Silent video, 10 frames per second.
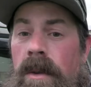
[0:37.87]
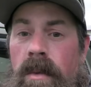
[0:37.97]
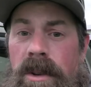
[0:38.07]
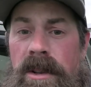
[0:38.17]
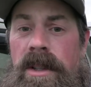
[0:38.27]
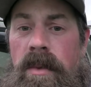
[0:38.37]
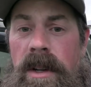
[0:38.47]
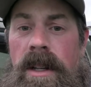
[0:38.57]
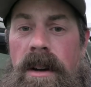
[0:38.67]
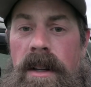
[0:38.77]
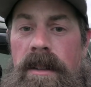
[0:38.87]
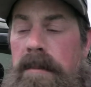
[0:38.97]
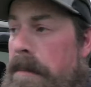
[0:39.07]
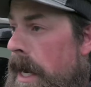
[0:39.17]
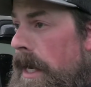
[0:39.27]
We just went and caught
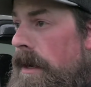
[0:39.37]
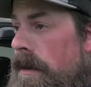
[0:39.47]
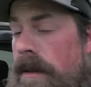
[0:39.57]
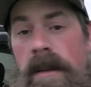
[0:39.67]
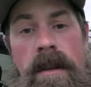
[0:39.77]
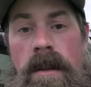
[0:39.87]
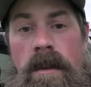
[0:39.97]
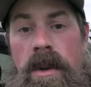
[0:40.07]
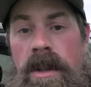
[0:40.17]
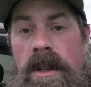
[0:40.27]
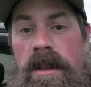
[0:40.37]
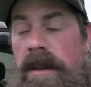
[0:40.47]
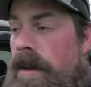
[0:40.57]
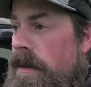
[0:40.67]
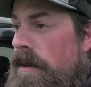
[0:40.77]
some bait, which
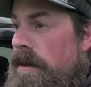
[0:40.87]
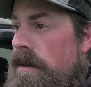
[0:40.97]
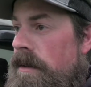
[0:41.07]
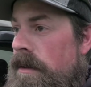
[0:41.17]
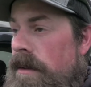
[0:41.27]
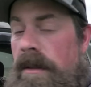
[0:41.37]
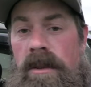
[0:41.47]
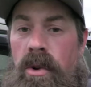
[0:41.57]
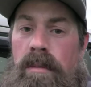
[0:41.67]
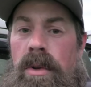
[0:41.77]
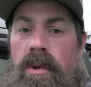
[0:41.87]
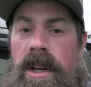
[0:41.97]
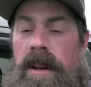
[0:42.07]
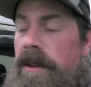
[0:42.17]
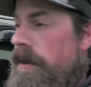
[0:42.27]
is little
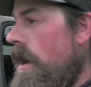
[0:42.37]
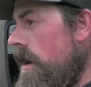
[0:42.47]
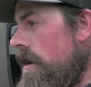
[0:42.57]
bluegills.